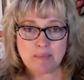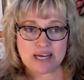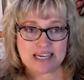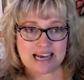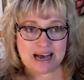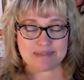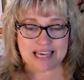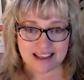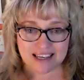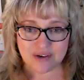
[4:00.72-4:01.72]
But I'm
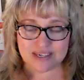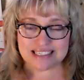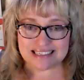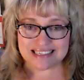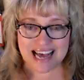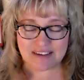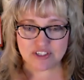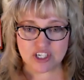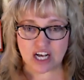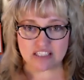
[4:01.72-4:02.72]
telling you, it doesn't have
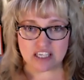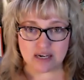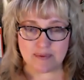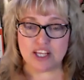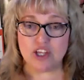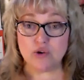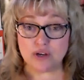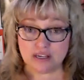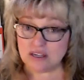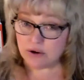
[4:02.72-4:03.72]
to cost a lot of money. You
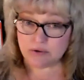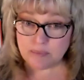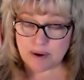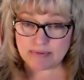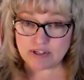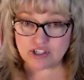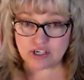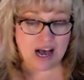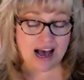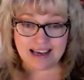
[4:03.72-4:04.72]
can go to a
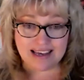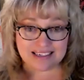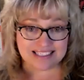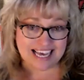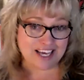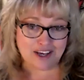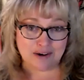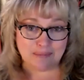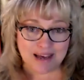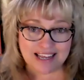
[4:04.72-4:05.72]
publisher. I can take
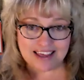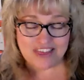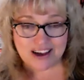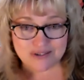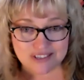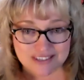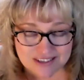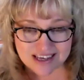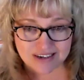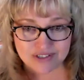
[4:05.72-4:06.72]
your money, thousands
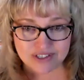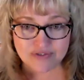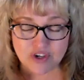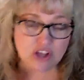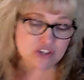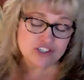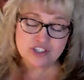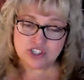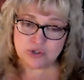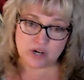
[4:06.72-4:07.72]
and thousands of dollars,
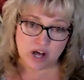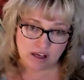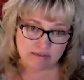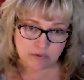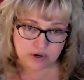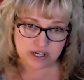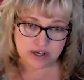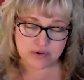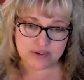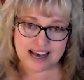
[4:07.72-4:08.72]
and do it all for
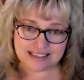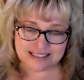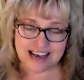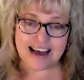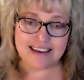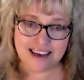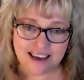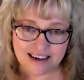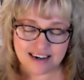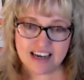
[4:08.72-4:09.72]
you. Yes, I
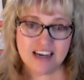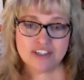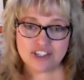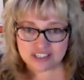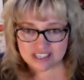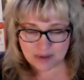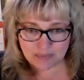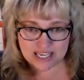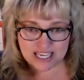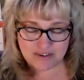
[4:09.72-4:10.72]
can. Just like
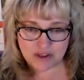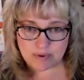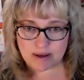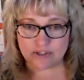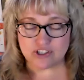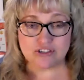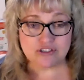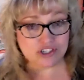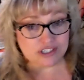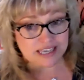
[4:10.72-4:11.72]
plenty of other
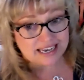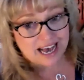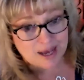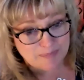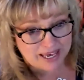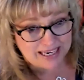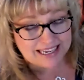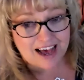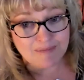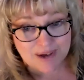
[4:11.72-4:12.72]
publishers, just like I paid to
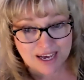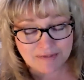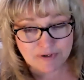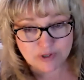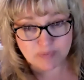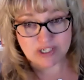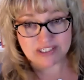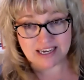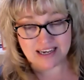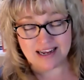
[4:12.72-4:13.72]
have my first book
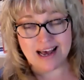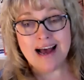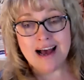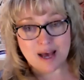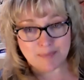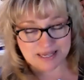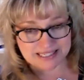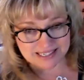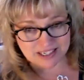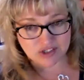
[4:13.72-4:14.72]
done, I paid
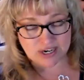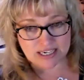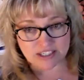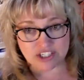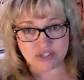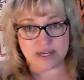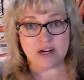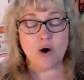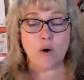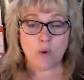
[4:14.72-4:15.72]
six grand to do it.
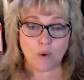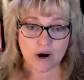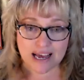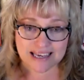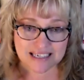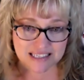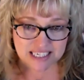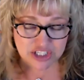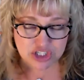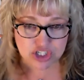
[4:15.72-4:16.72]
Or I can
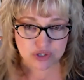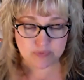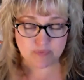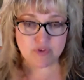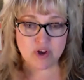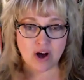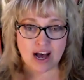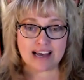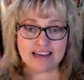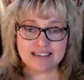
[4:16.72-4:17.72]
teach you
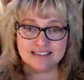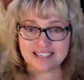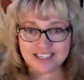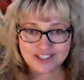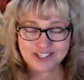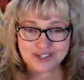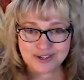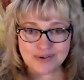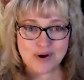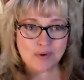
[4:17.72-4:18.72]
I can teach
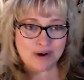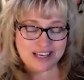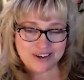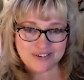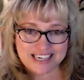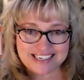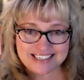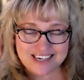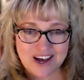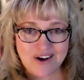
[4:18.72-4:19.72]
you what you need
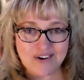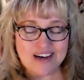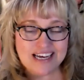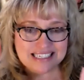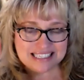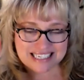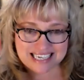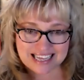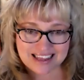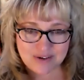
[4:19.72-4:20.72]
to know to
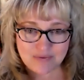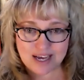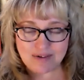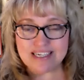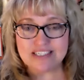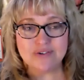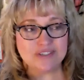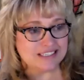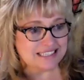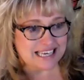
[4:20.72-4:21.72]
get the right
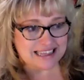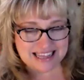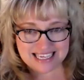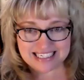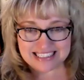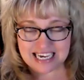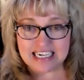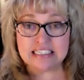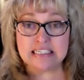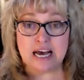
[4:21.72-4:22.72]
resources, get the thing done
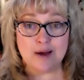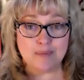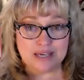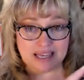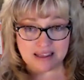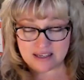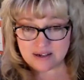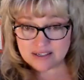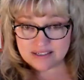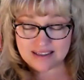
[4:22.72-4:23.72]
in time, get
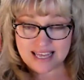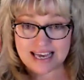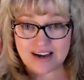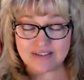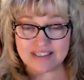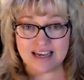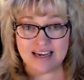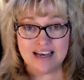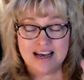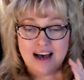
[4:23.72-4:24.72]
the layout
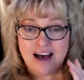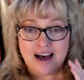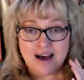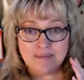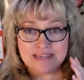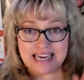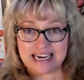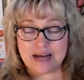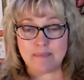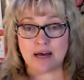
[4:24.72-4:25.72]
done, um, get
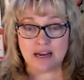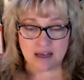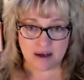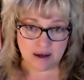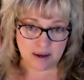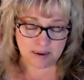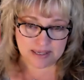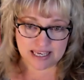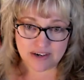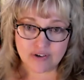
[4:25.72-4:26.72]
it up on uh,
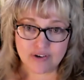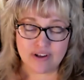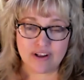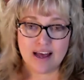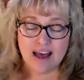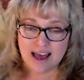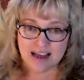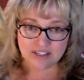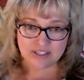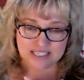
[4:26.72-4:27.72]
Kindle,
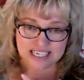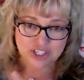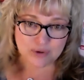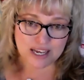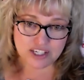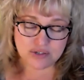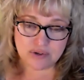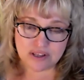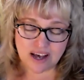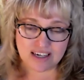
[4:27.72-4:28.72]
and teach you how to do a
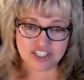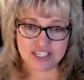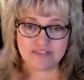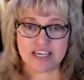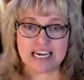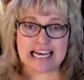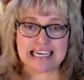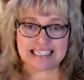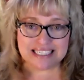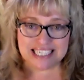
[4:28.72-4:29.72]
launch. Even I
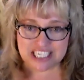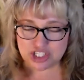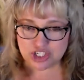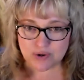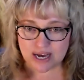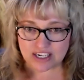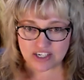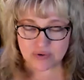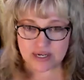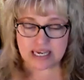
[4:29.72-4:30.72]
can teach you how to
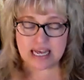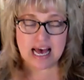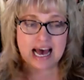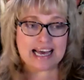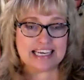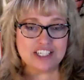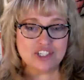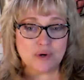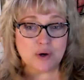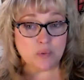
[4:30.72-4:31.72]
do it. I can
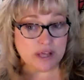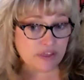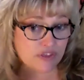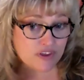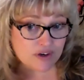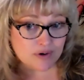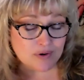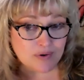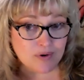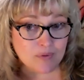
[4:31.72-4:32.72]
do it with
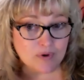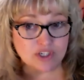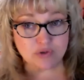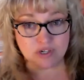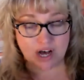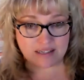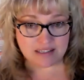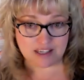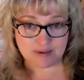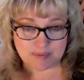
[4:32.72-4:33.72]
you, which will
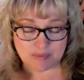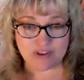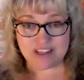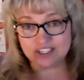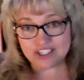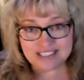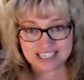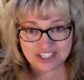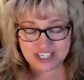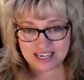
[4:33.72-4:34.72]
cost a little bit more than just
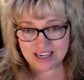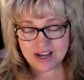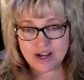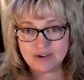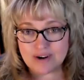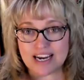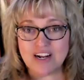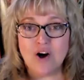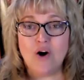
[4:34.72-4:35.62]
teaching, right?